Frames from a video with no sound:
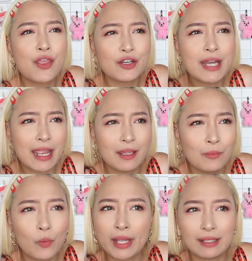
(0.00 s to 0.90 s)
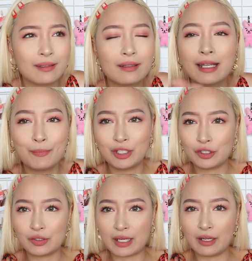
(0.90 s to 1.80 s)
the name. Wait, let me
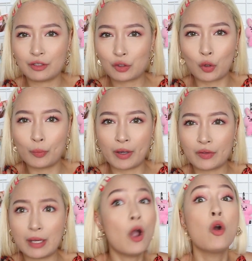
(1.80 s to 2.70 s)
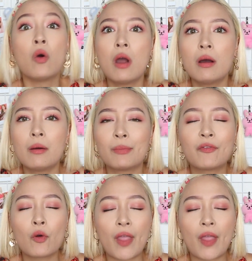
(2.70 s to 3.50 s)
just talk about the name. Oh, before